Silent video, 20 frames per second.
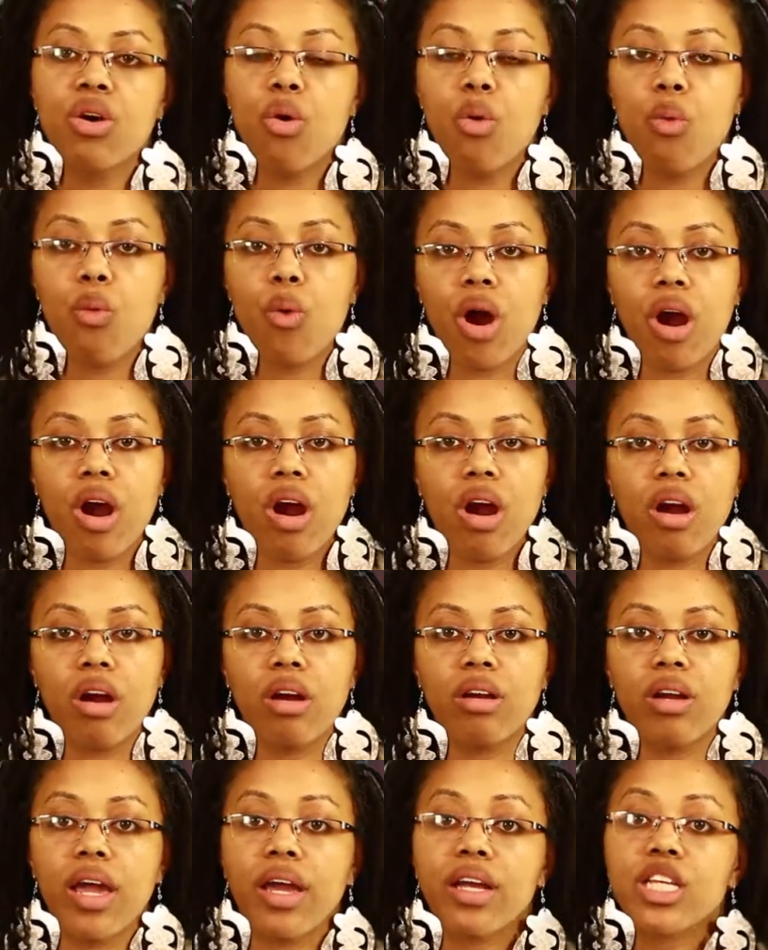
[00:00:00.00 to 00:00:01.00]

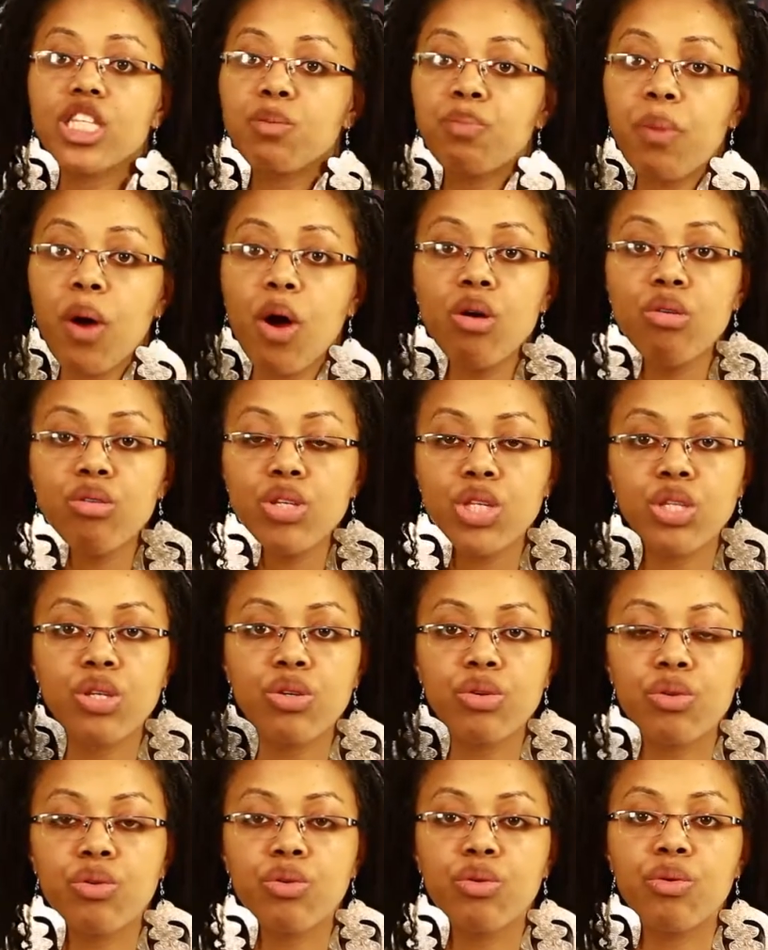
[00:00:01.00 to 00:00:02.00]
were exposed
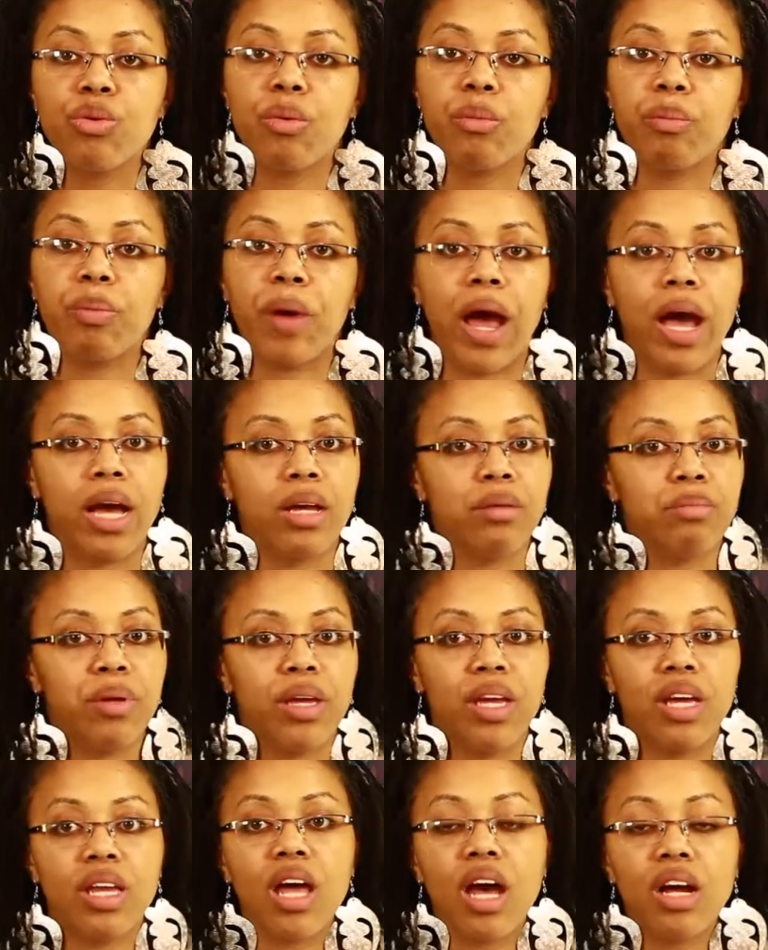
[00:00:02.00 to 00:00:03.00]
to by
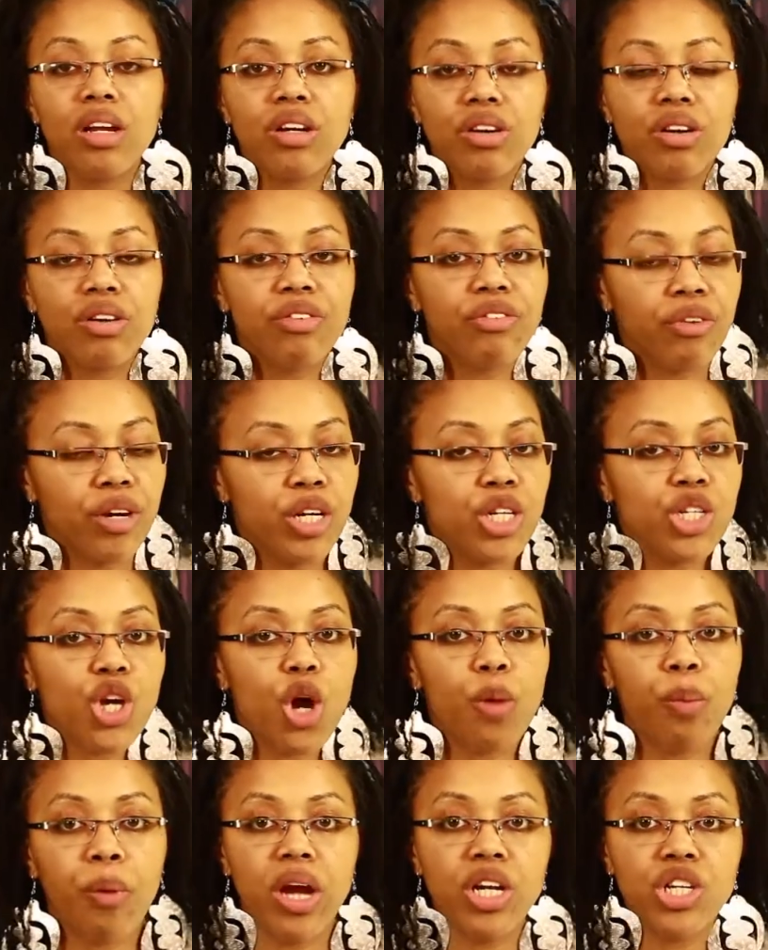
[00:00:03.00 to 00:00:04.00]
being under French
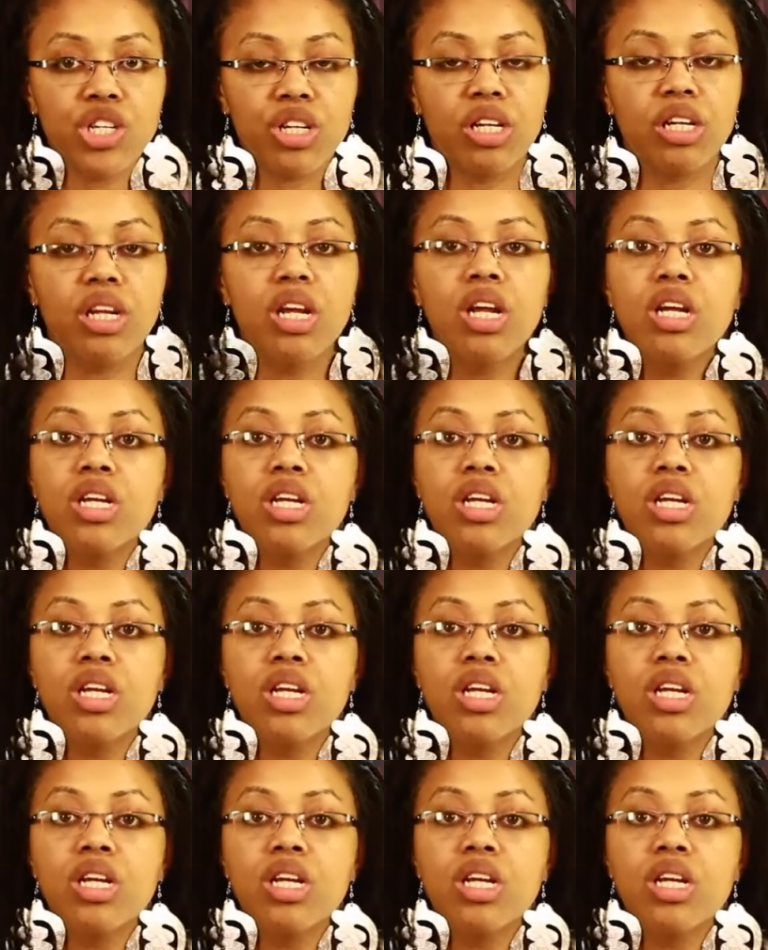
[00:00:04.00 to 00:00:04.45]
oppression.